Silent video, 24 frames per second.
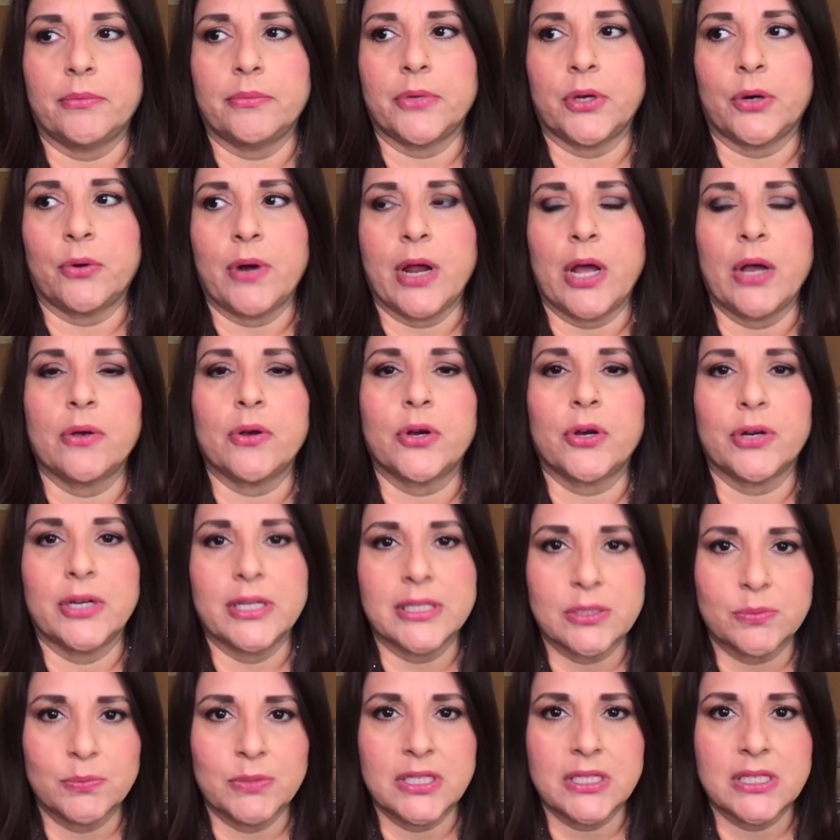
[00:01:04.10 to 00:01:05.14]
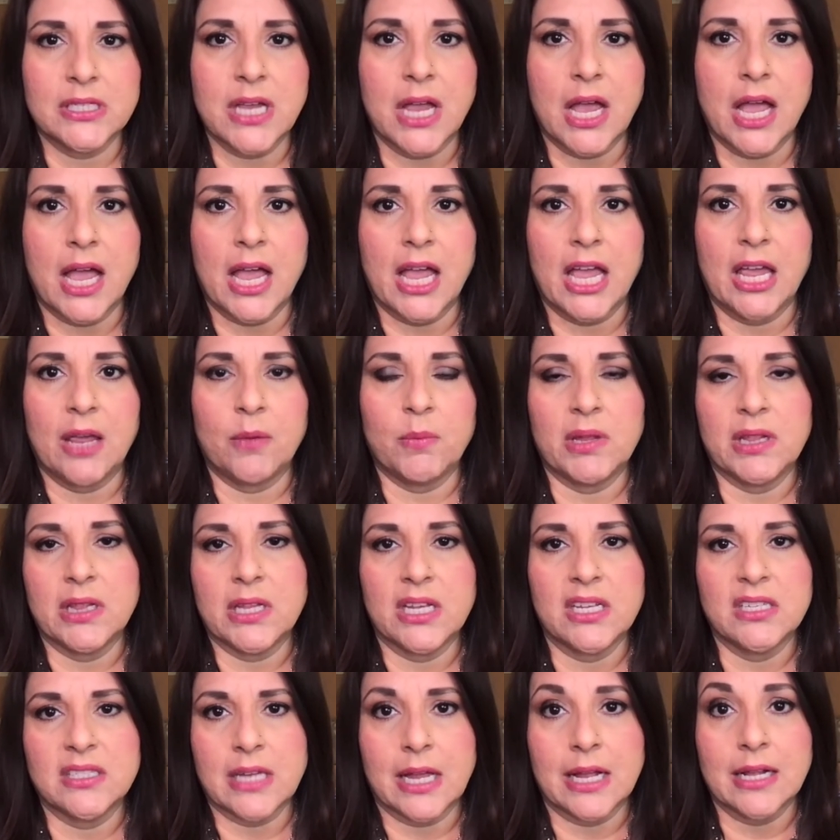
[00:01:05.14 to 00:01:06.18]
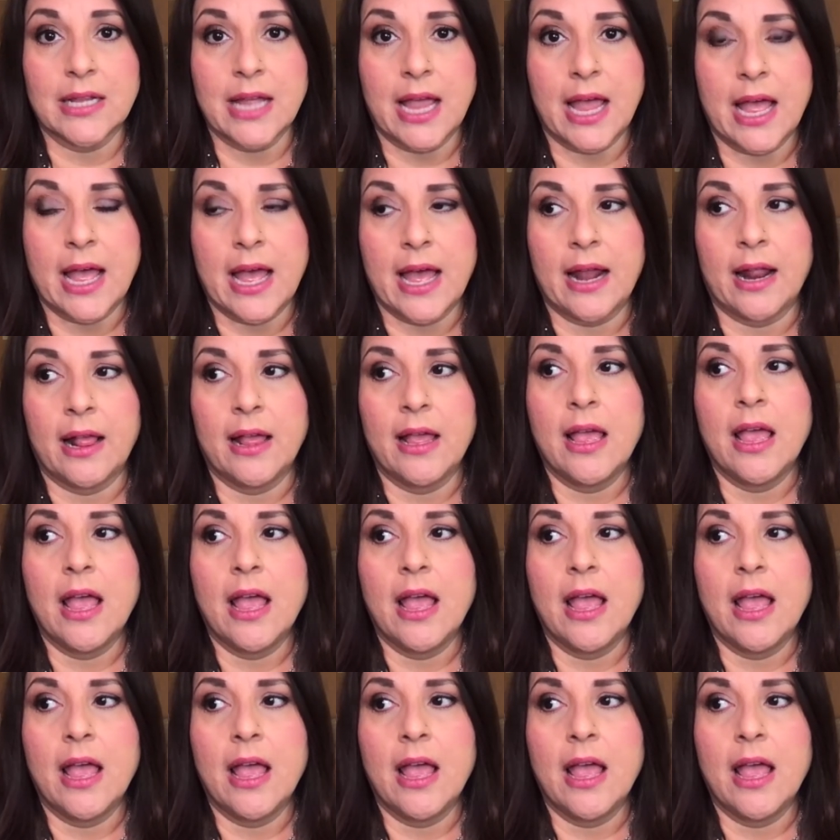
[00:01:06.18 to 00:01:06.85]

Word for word: around Christmas time and things like that,